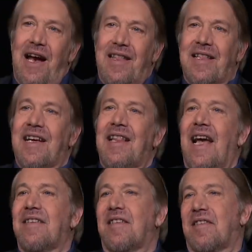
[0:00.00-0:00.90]
I think the
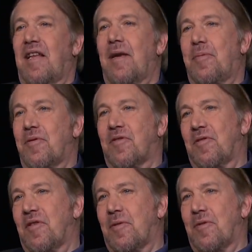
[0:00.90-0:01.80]
classic example is
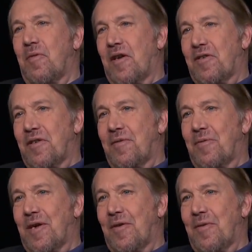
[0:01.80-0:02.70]
certainly with Russia,
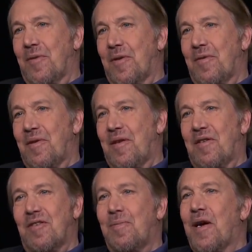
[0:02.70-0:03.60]
where
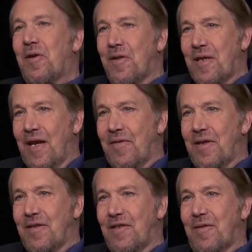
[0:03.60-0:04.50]
despite all the
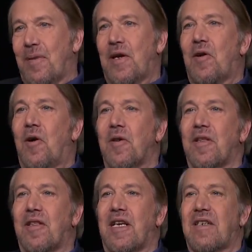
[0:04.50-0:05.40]
evidence, despite all
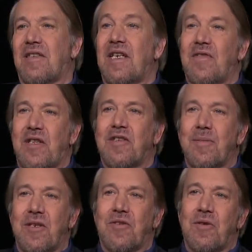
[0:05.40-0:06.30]
the things that even this
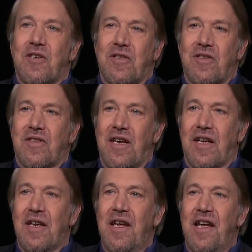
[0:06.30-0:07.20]
administration has
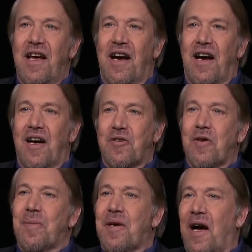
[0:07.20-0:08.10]
done,
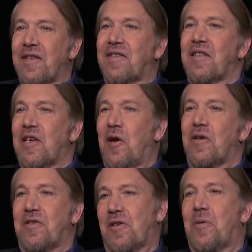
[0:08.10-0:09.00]
Trump constantly
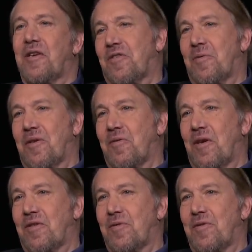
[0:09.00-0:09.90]
calls into question whether
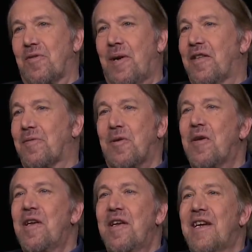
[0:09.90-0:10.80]
Russia is responsible.
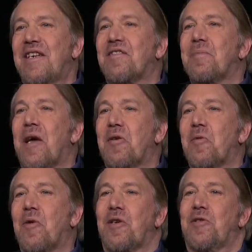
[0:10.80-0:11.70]
It doesn't matter
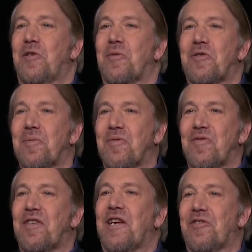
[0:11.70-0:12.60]
what you do in terms of
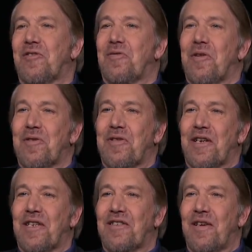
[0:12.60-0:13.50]
sanctions or other
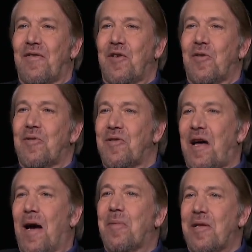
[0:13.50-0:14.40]
things if your
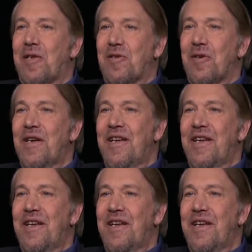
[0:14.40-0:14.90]
top leader